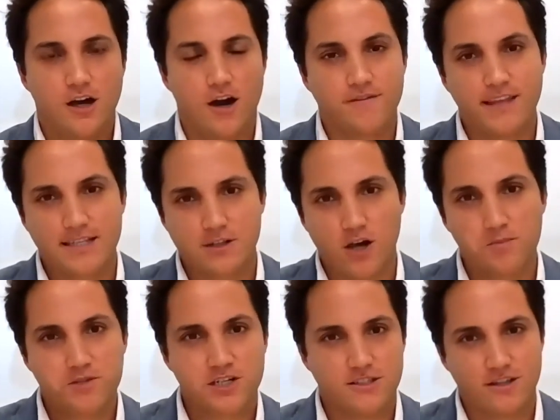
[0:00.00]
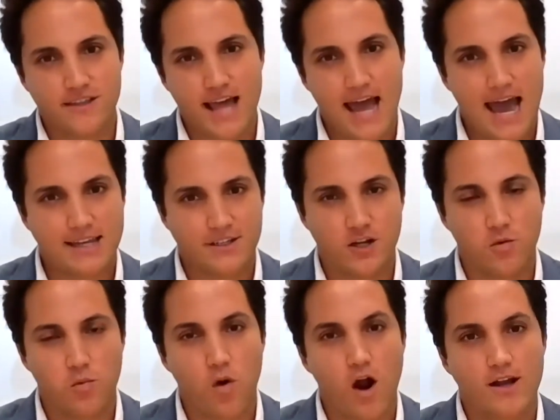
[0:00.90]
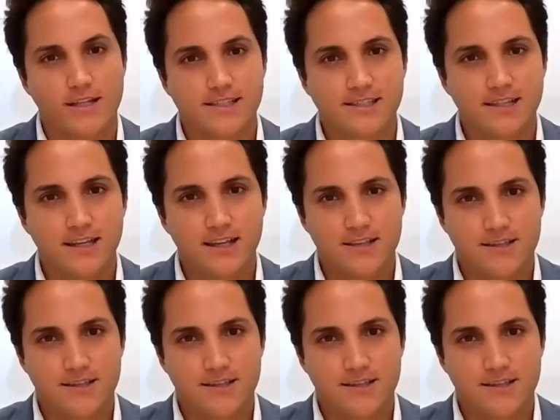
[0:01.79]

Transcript: Often there's options on that, warrants.